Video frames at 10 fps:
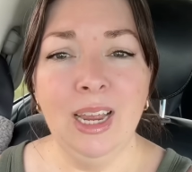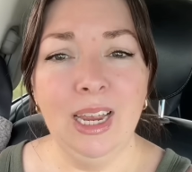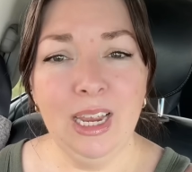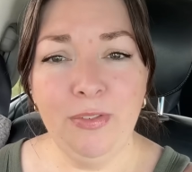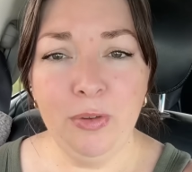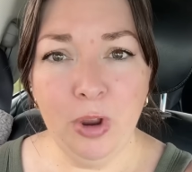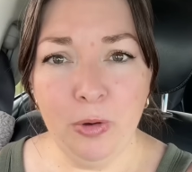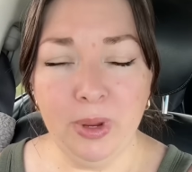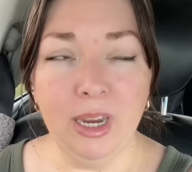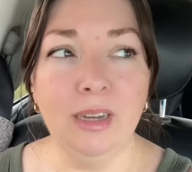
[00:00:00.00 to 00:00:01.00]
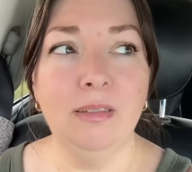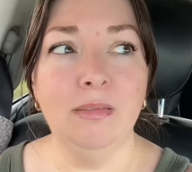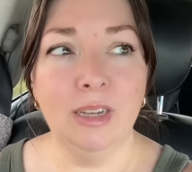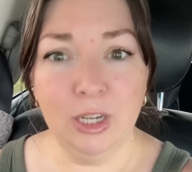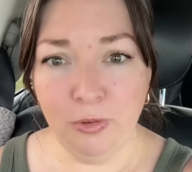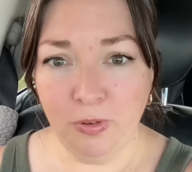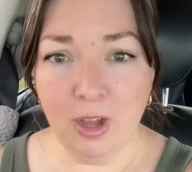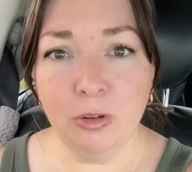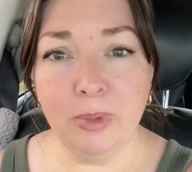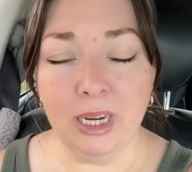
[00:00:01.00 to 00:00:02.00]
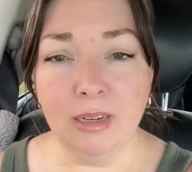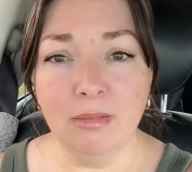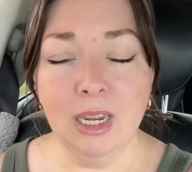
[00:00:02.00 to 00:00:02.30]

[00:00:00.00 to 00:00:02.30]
If you know me and you follow me,